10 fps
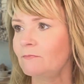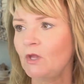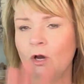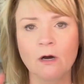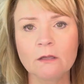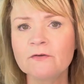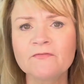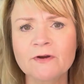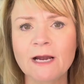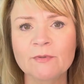all of
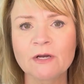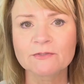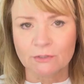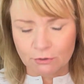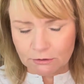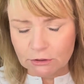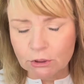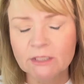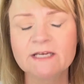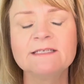their eyebrows
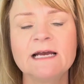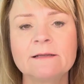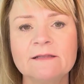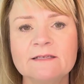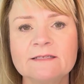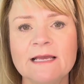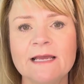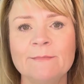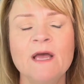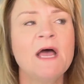look exactly the
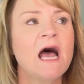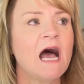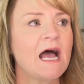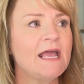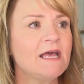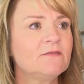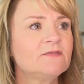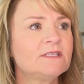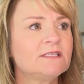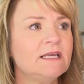same. I have
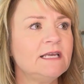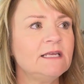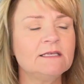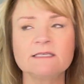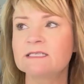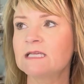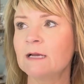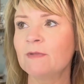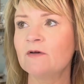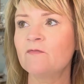seen
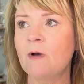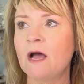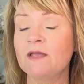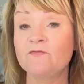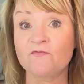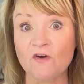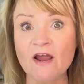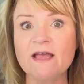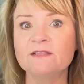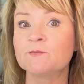some of my
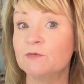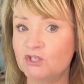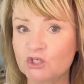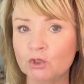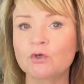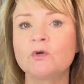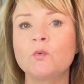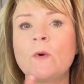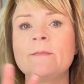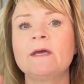friends, mature
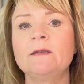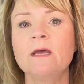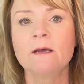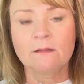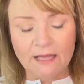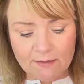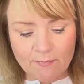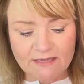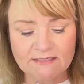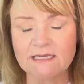women like
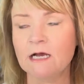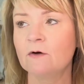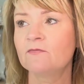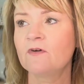myself,